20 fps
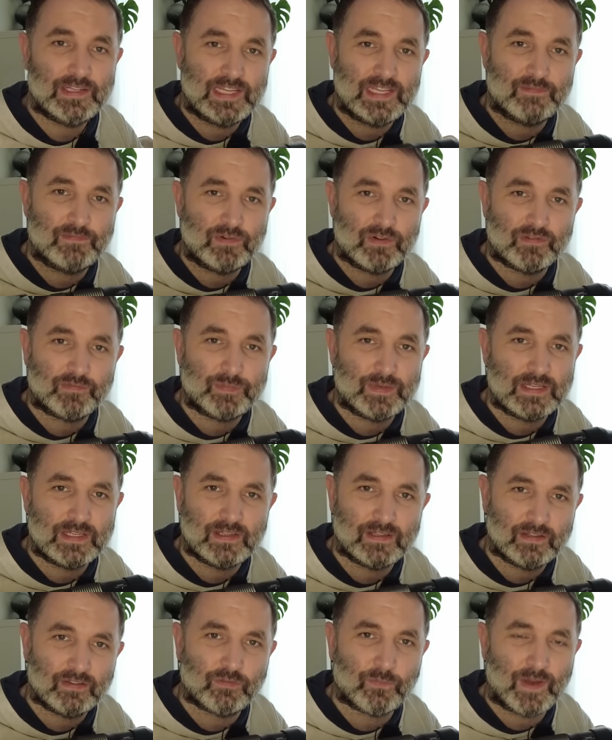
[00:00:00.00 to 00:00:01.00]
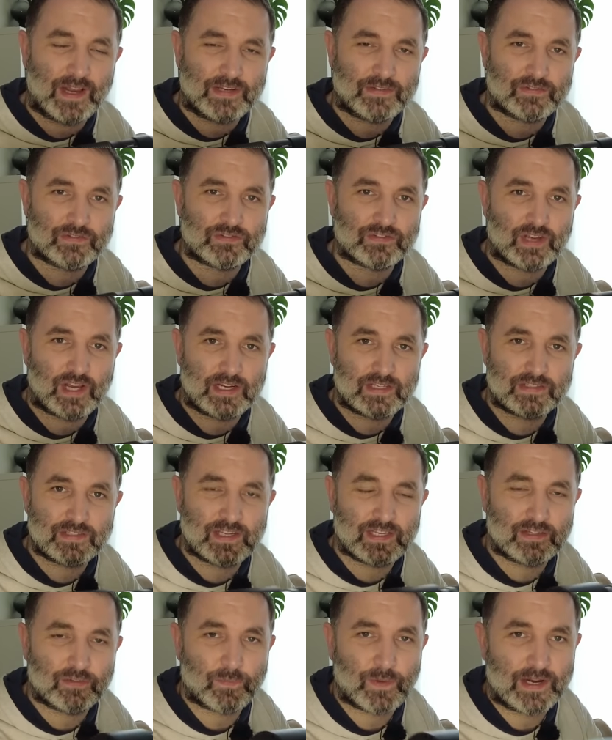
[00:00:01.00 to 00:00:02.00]
it would have been twice the size
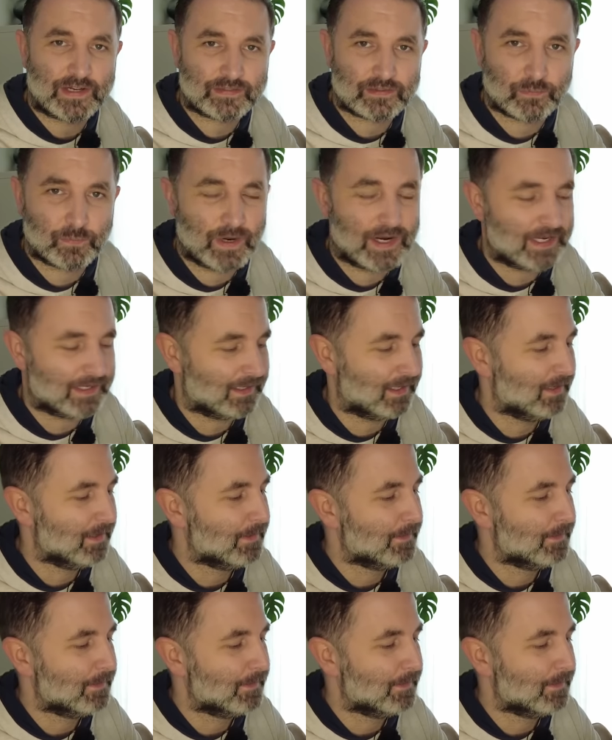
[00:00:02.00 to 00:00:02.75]
and twice the weight.